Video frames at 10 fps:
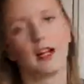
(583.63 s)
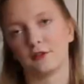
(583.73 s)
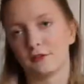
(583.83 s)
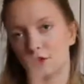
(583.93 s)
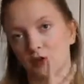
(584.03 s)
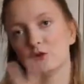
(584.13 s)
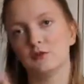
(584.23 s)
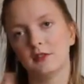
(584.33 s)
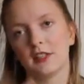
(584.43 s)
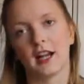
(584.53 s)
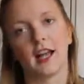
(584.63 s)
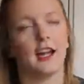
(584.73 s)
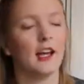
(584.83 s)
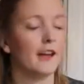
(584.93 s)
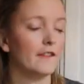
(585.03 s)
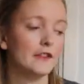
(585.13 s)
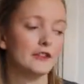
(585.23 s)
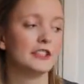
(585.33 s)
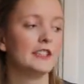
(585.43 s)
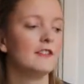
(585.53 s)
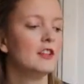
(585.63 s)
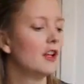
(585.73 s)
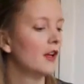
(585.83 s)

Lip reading: out of the two that I have received.